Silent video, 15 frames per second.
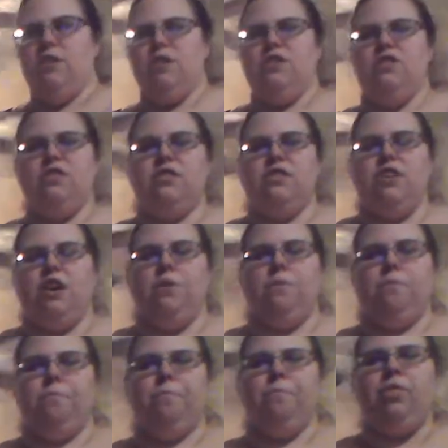So,
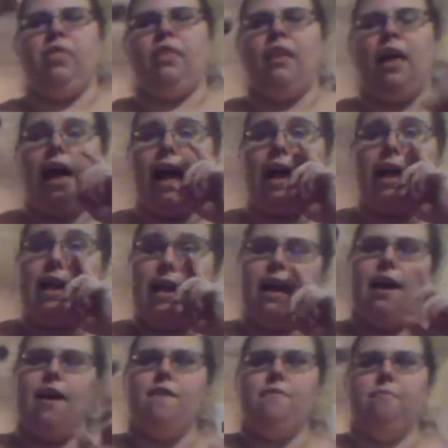I
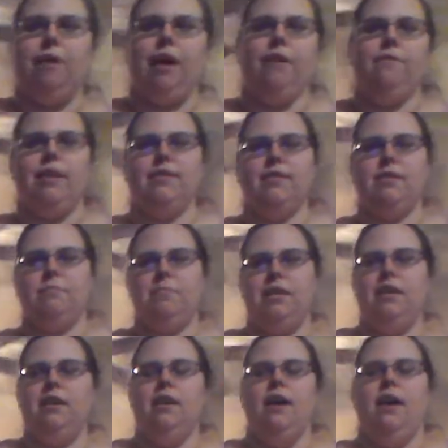have my
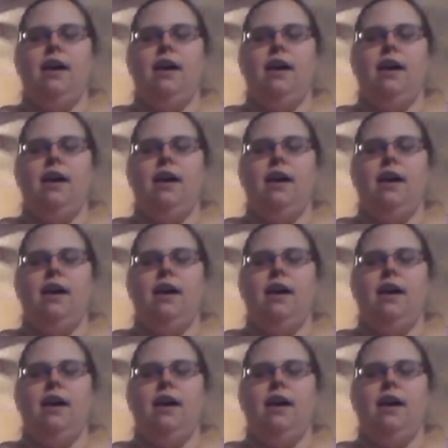recipe